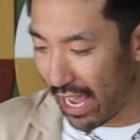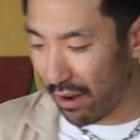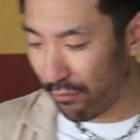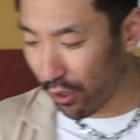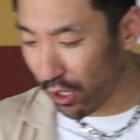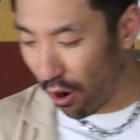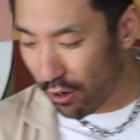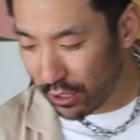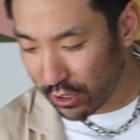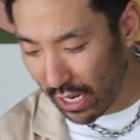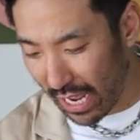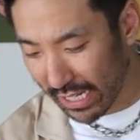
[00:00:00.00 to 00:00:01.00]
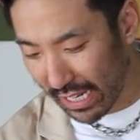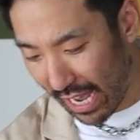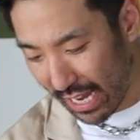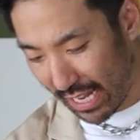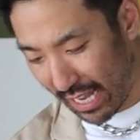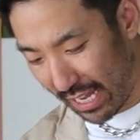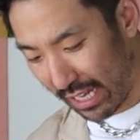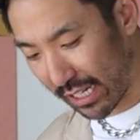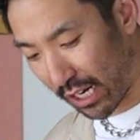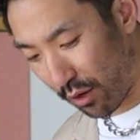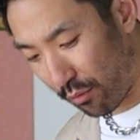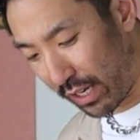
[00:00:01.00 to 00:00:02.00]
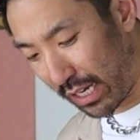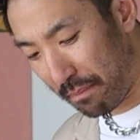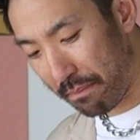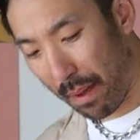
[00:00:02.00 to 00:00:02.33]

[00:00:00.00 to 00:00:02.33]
And for garnish, I got a Korean